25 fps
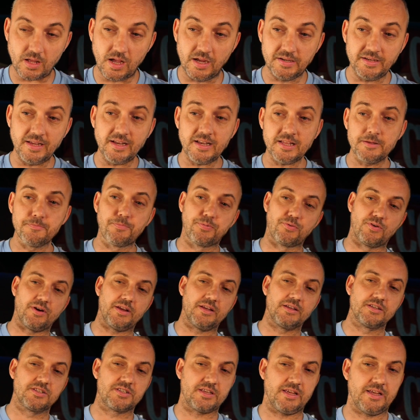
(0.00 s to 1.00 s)
And then he
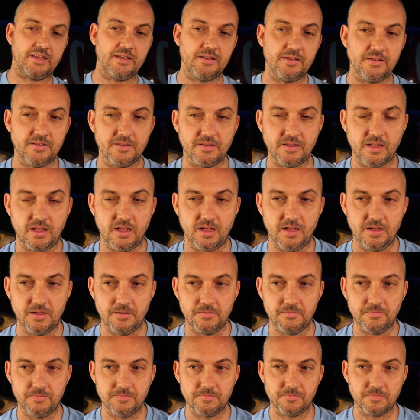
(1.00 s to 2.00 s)
brings in
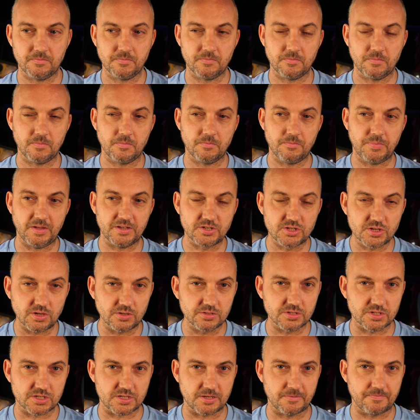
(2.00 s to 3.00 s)
Ben
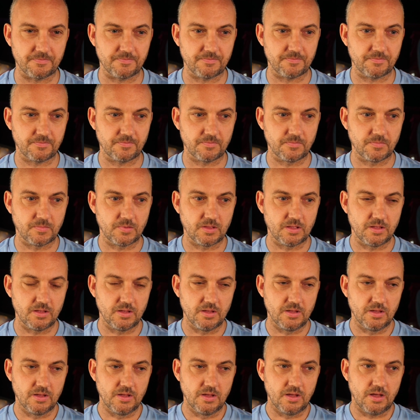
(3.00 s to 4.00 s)
Johnson
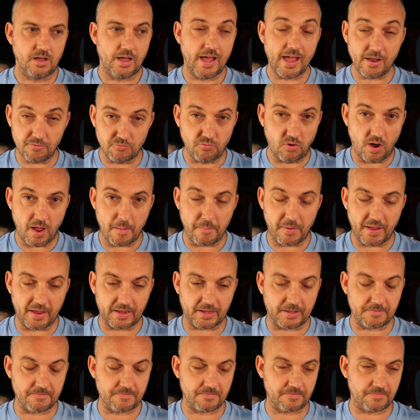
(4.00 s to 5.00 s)
at right
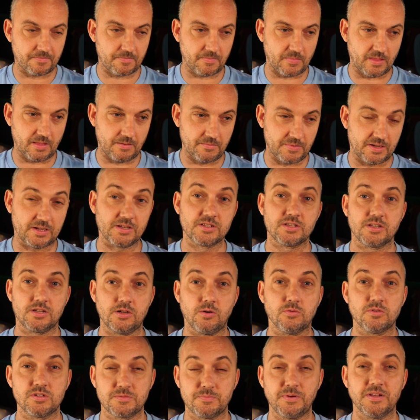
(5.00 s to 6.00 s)
back. Because, of
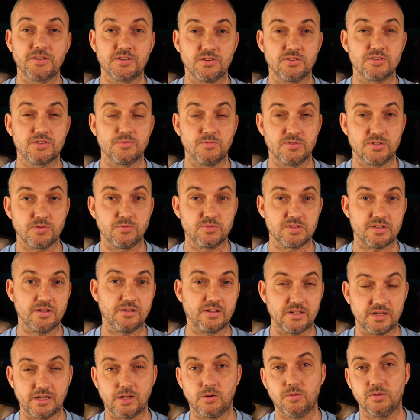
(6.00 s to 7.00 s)
course, Ben Johnson was also
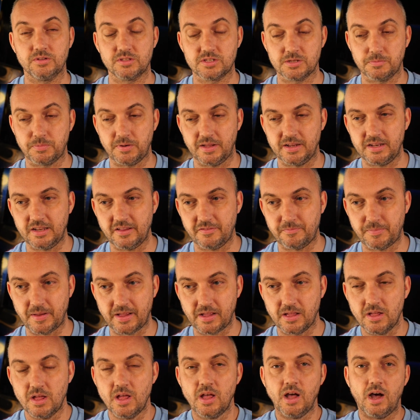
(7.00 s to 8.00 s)
going to go on to play left
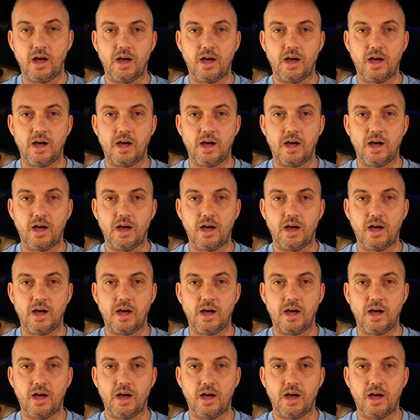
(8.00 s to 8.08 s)
back.